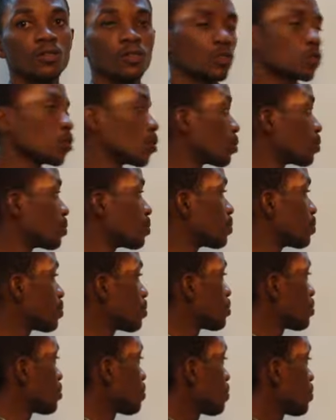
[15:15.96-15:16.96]
So
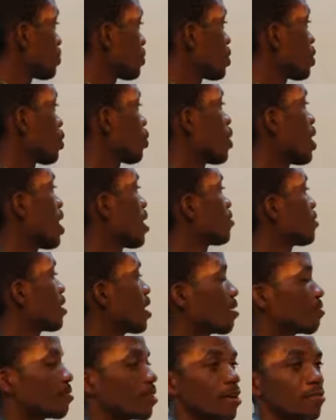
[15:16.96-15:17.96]
we have
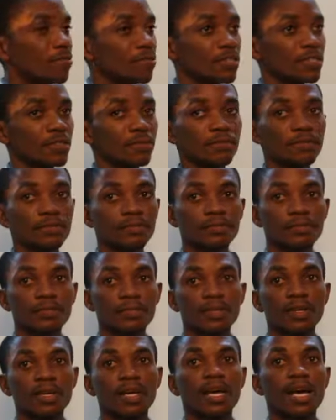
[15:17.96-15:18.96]
FFE.
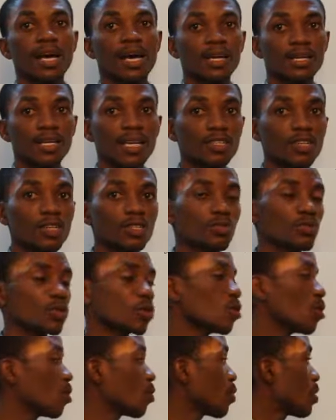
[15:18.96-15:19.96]
And let us
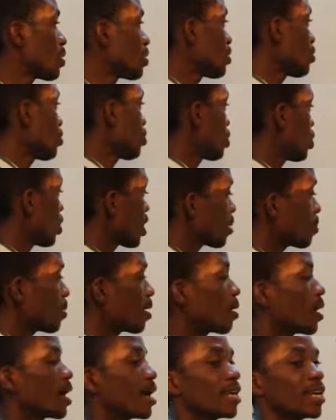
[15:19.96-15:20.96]
recall, when we talk
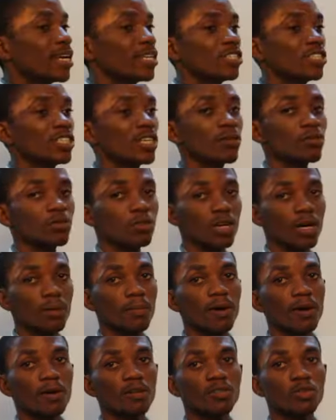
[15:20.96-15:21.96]
about energy and we talk
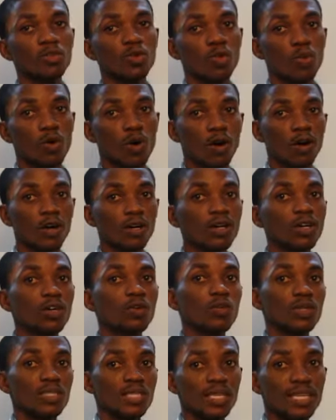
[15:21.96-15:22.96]
about work,
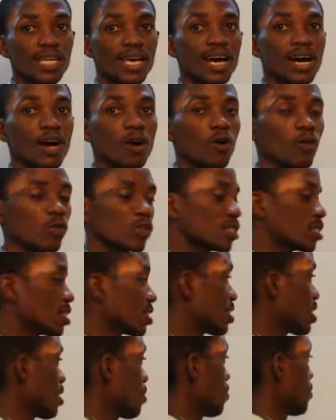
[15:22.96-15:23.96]
we say they are always the
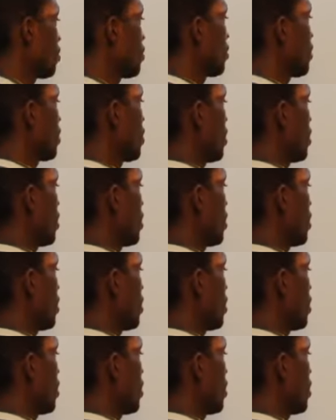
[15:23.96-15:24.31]
same.